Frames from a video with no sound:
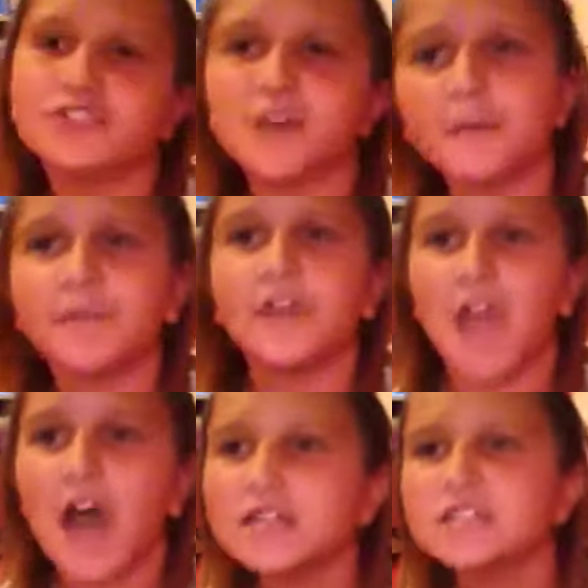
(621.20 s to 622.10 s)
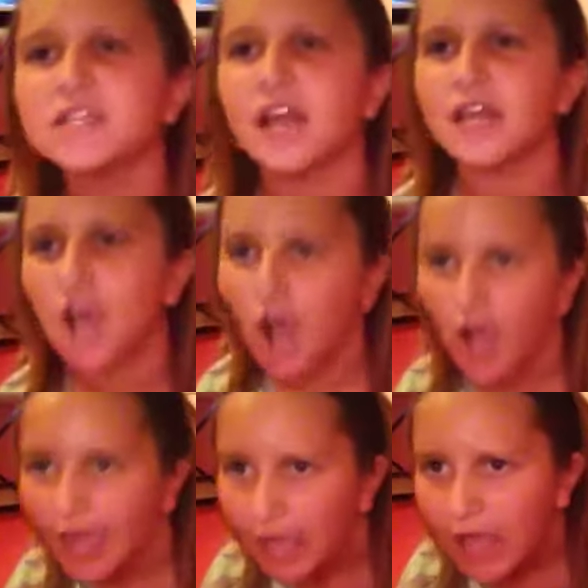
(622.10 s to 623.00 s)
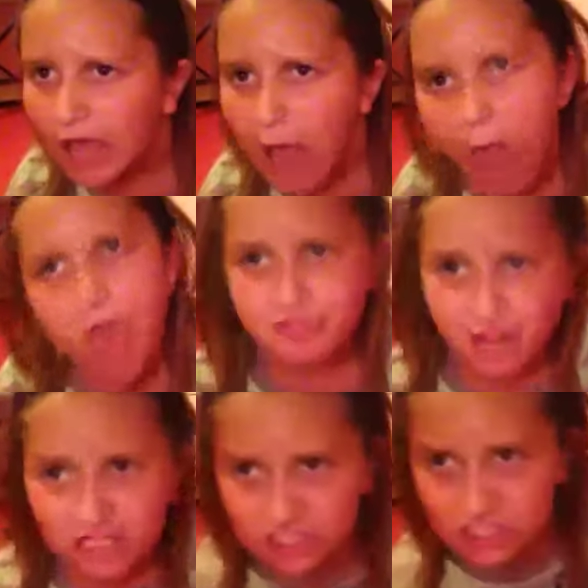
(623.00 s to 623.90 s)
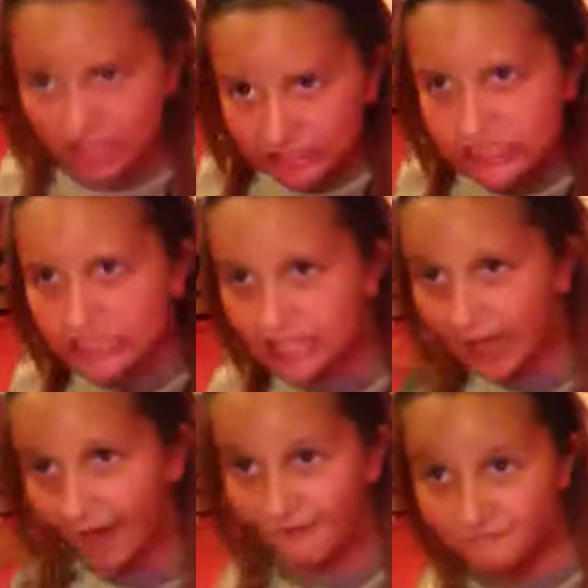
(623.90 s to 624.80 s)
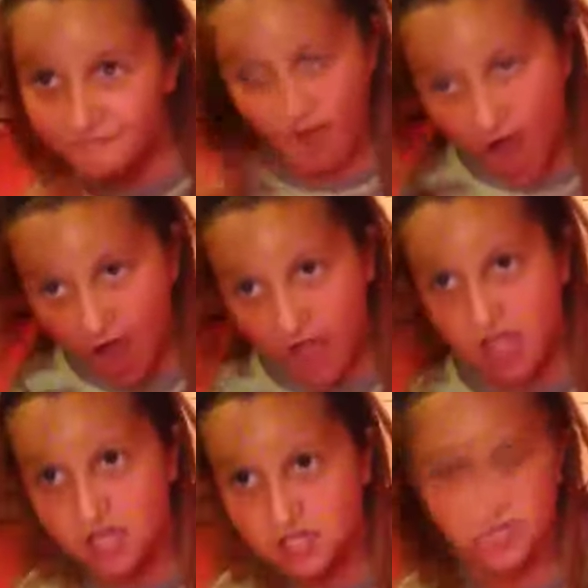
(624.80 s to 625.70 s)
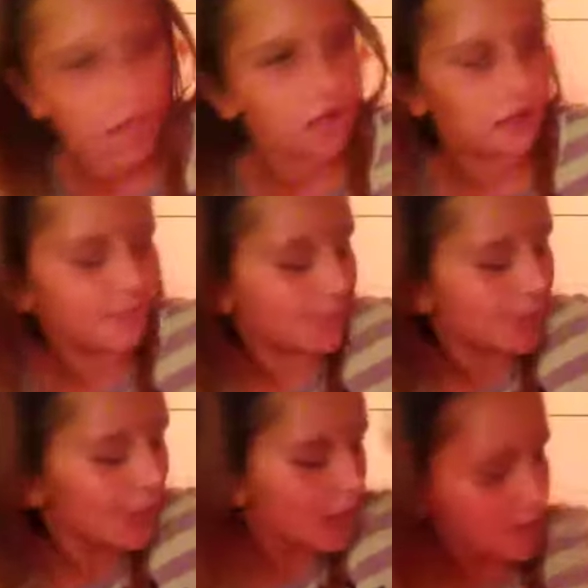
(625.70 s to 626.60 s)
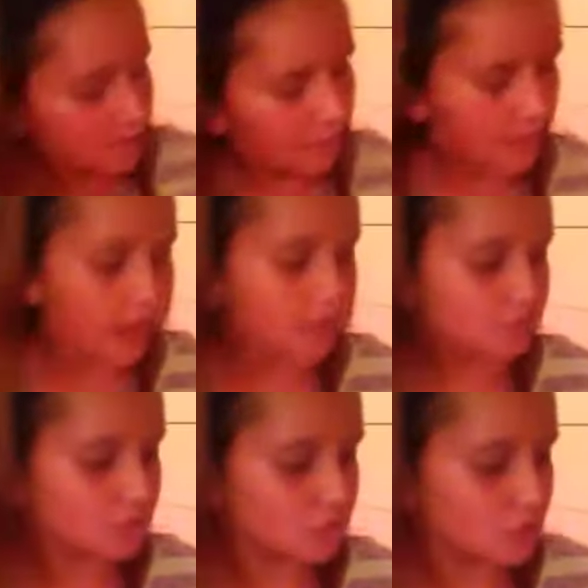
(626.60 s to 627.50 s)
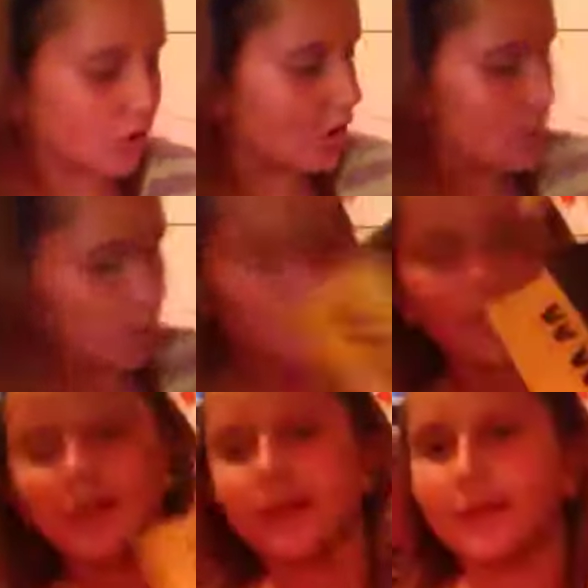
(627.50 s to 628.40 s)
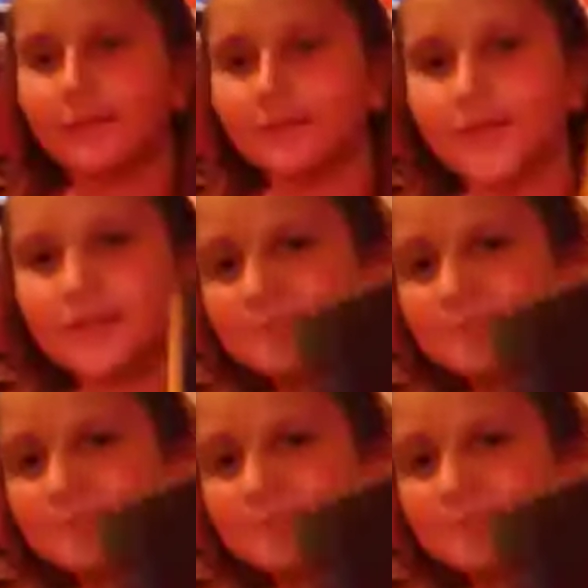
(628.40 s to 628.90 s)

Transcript: something else that I got that I just like can't find? I don't know. But I'm so gonna keep this